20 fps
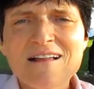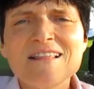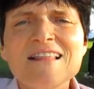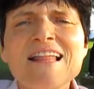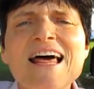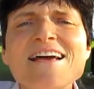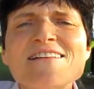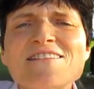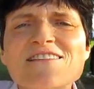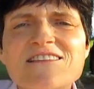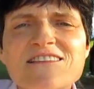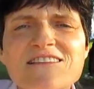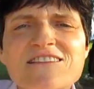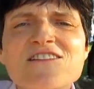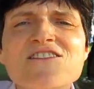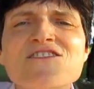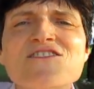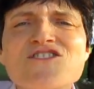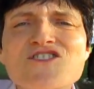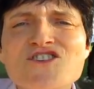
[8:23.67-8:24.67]

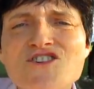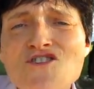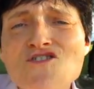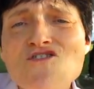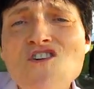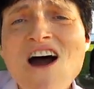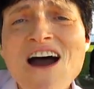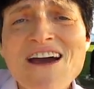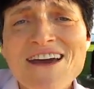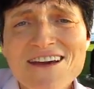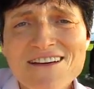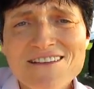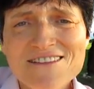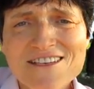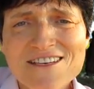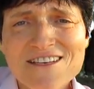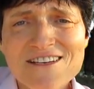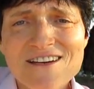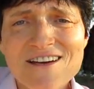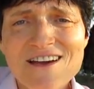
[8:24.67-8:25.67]
Let's try
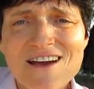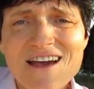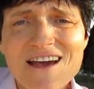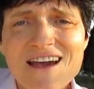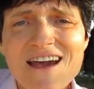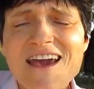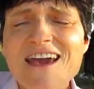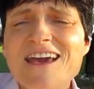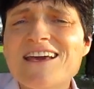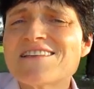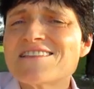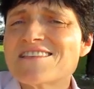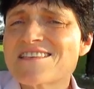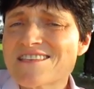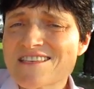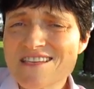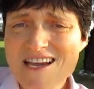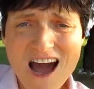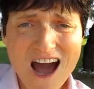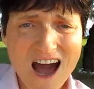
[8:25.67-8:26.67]
it.
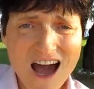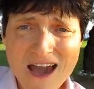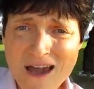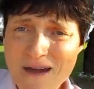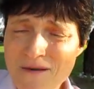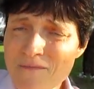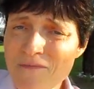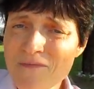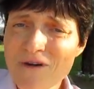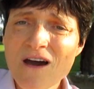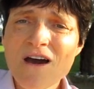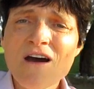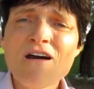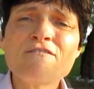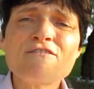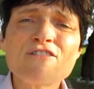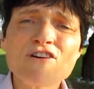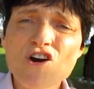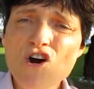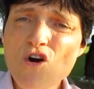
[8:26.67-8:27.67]
It's time
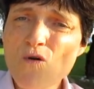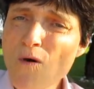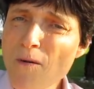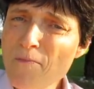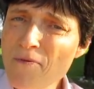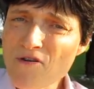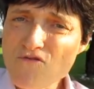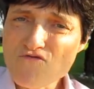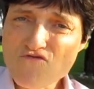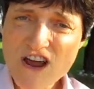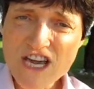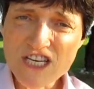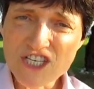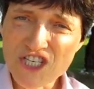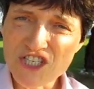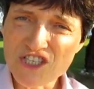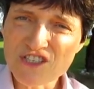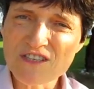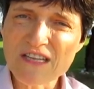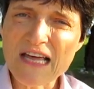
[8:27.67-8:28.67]
for
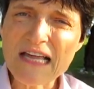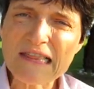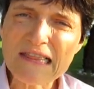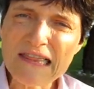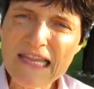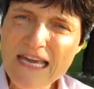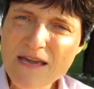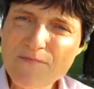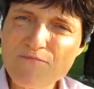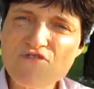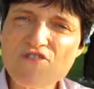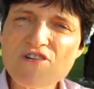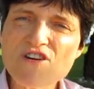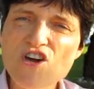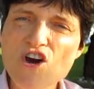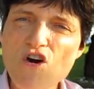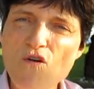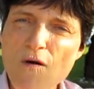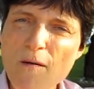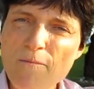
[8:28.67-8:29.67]
cooperation,
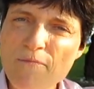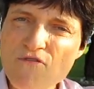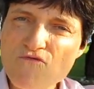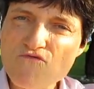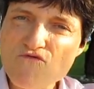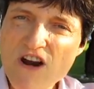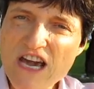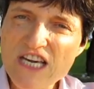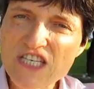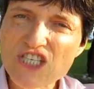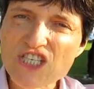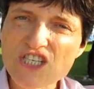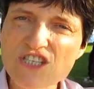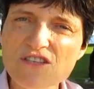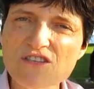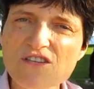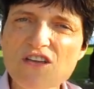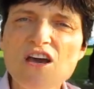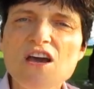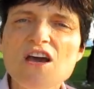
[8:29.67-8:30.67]
Libran
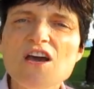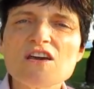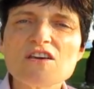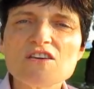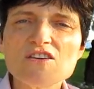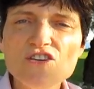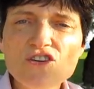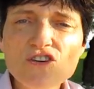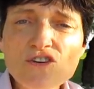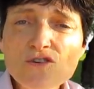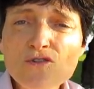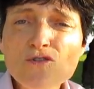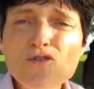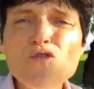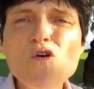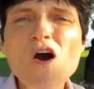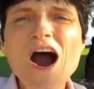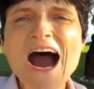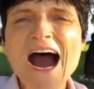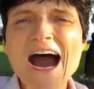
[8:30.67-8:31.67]
cooperation,
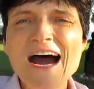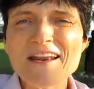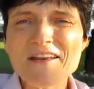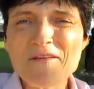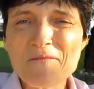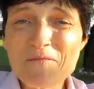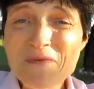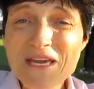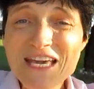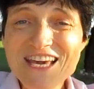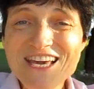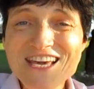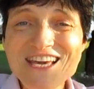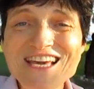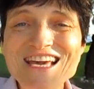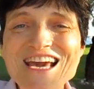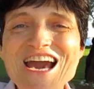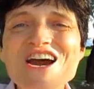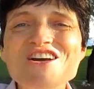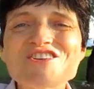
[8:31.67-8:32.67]
you and
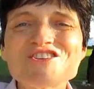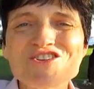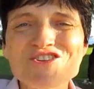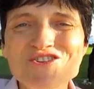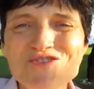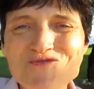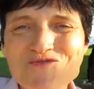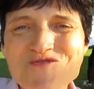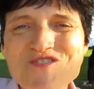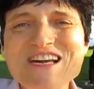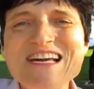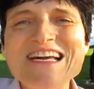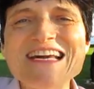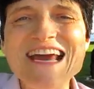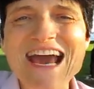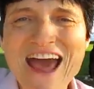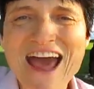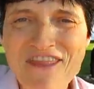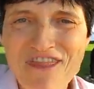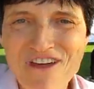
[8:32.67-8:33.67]
me
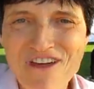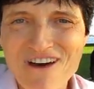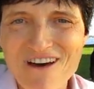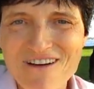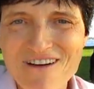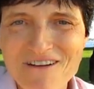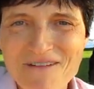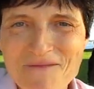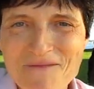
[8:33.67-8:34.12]
together.